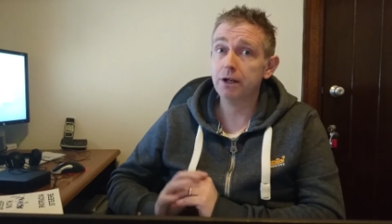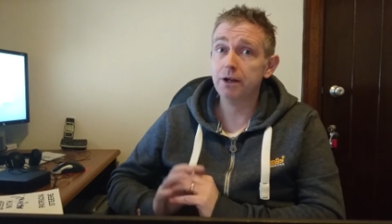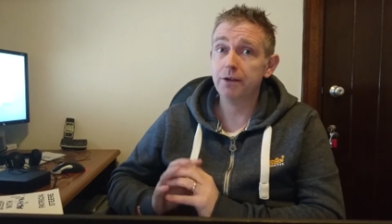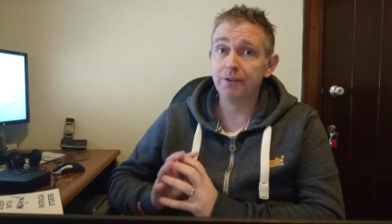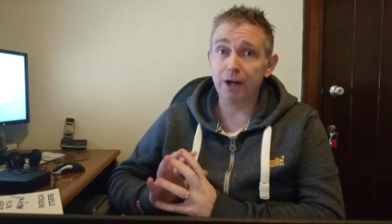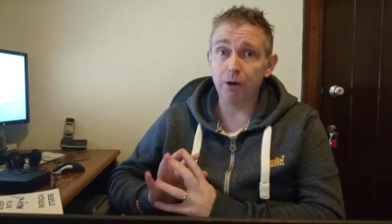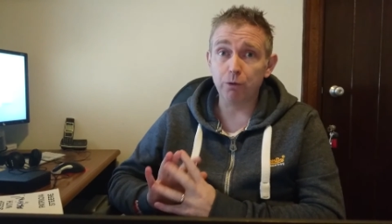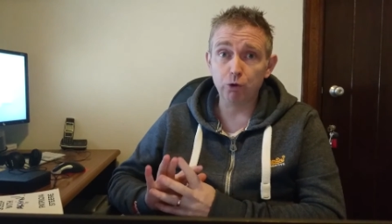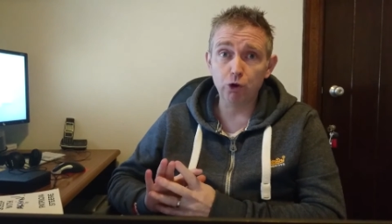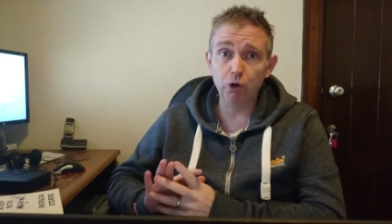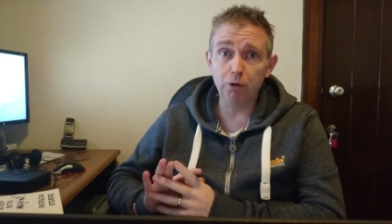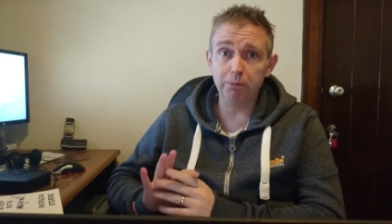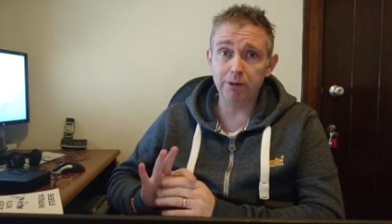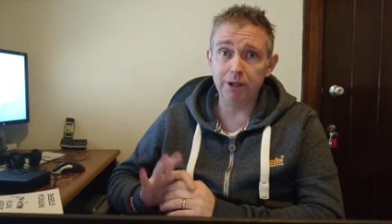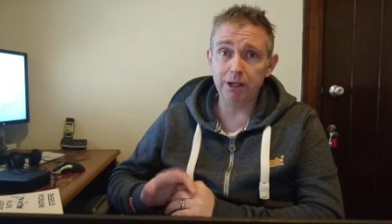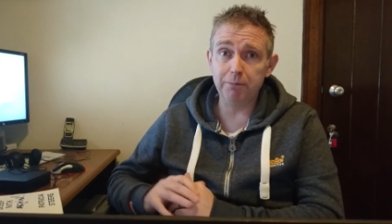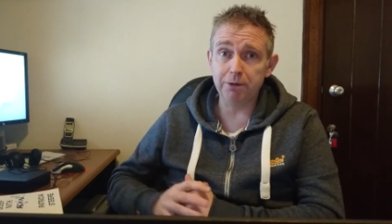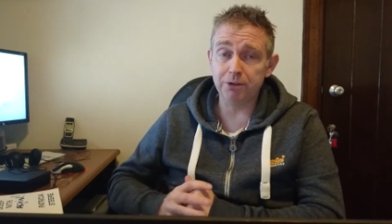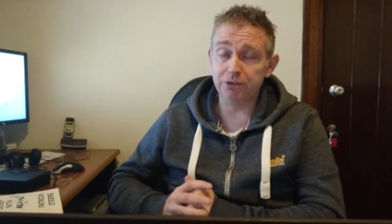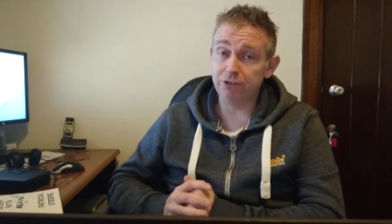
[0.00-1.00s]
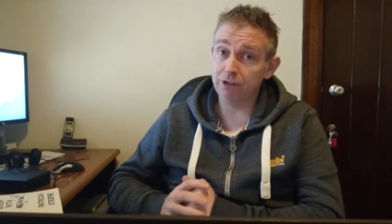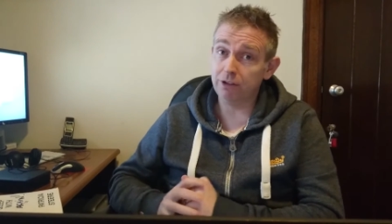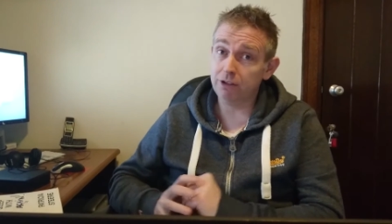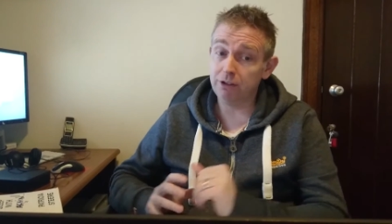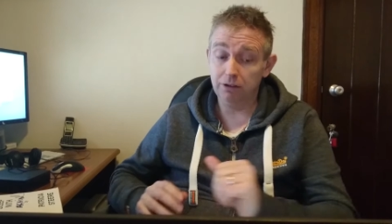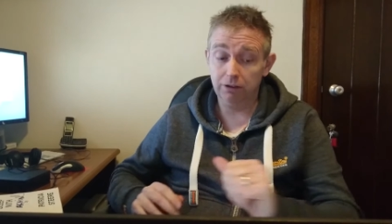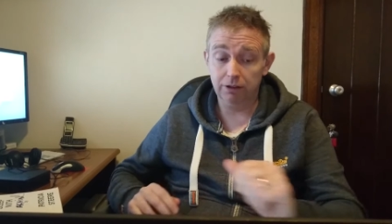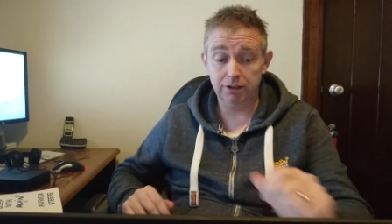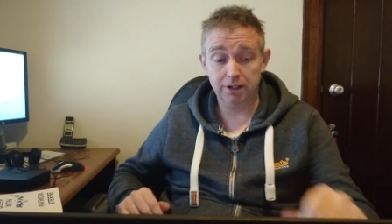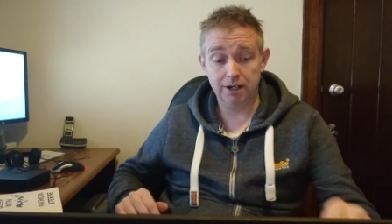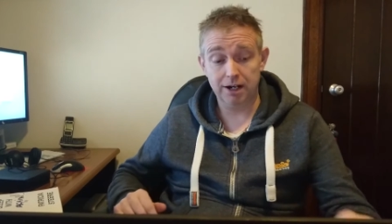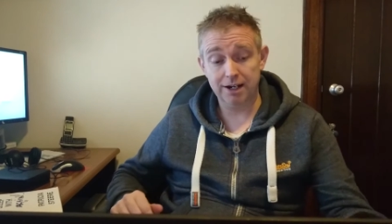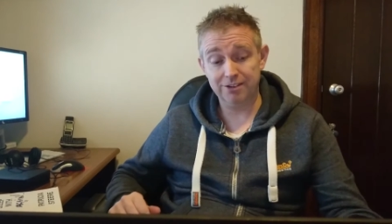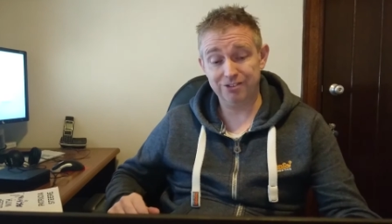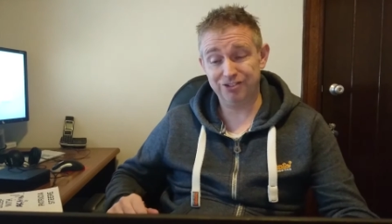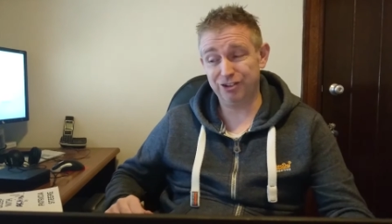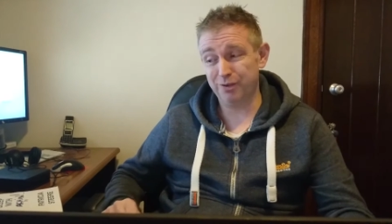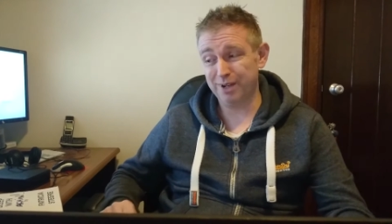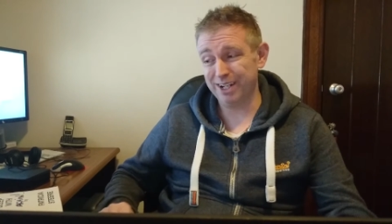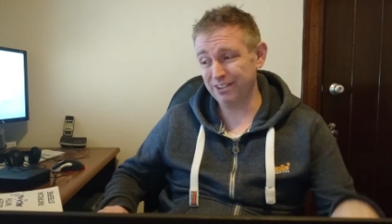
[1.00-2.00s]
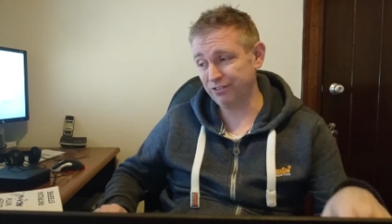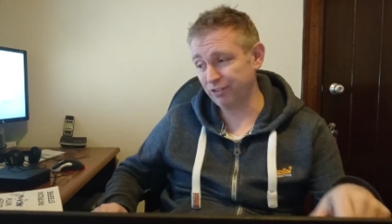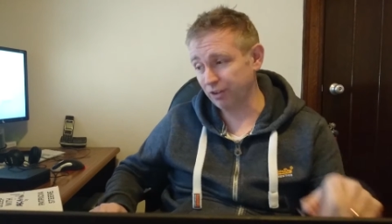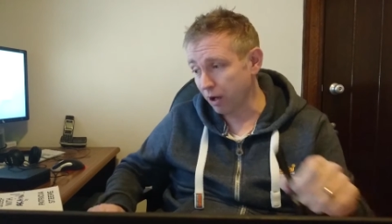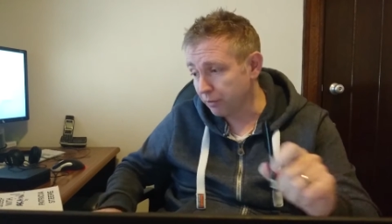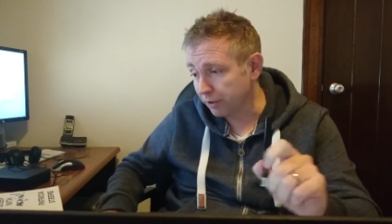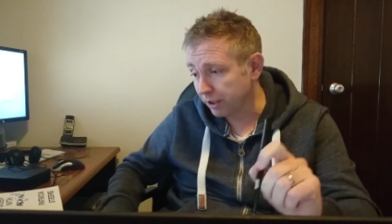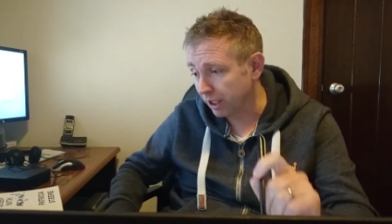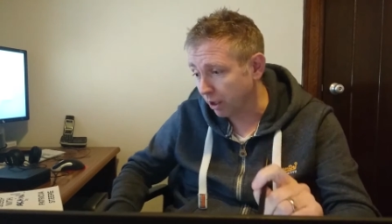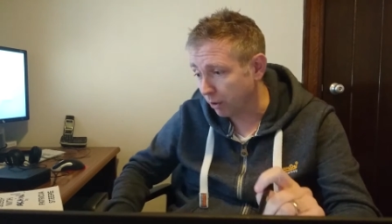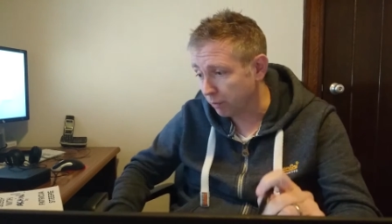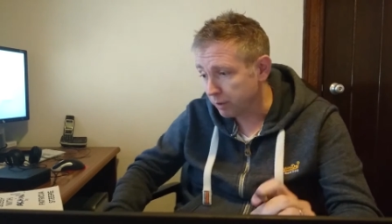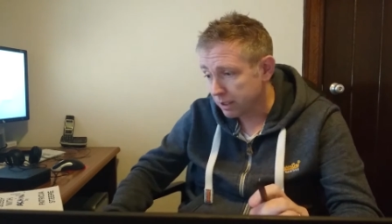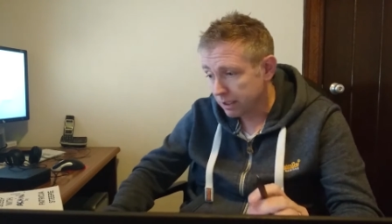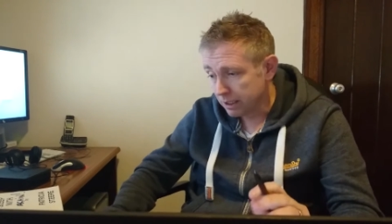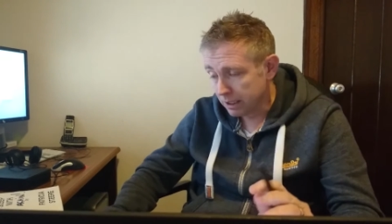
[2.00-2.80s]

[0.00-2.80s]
that weren't being particularly nice to Antonio.